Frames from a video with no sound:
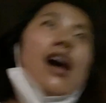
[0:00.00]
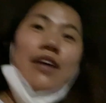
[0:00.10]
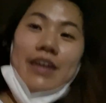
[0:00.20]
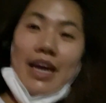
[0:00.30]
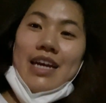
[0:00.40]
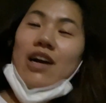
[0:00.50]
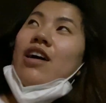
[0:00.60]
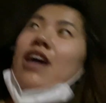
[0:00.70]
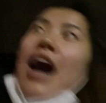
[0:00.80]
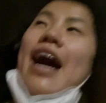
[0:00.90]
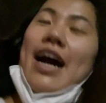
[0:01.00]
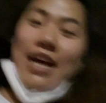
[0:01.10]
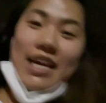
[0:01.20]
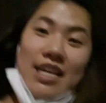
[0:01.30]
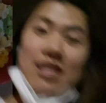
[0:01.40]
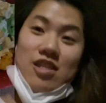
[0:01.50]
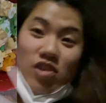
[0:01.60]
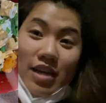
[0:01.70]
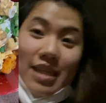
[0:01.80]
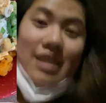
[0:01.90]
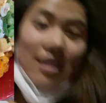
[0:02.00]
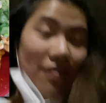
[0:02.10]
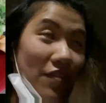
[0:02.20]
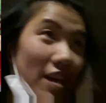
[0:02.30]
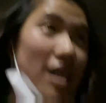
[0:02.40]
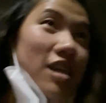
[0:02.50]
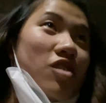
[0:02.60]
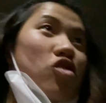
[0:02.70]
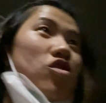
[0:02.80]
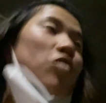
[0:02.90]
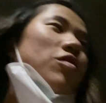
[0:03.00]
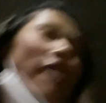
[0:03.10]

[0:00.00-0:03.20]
Okay, y'all, I just finished, or